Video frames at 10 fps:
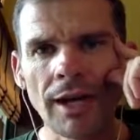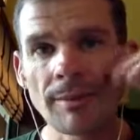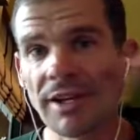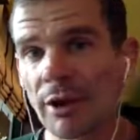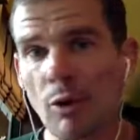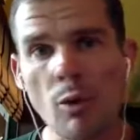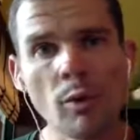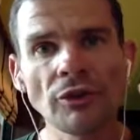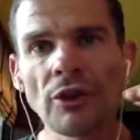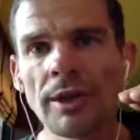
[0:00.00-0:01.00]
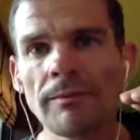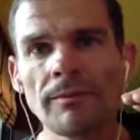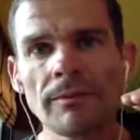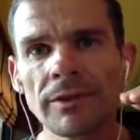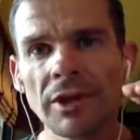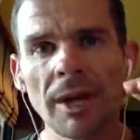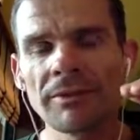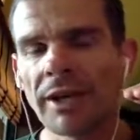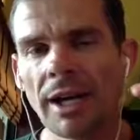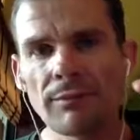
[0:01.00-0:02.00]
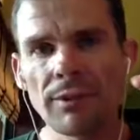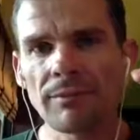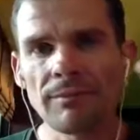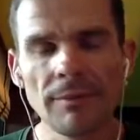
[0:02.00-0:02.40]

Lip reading: I update it all the time. You know, I update it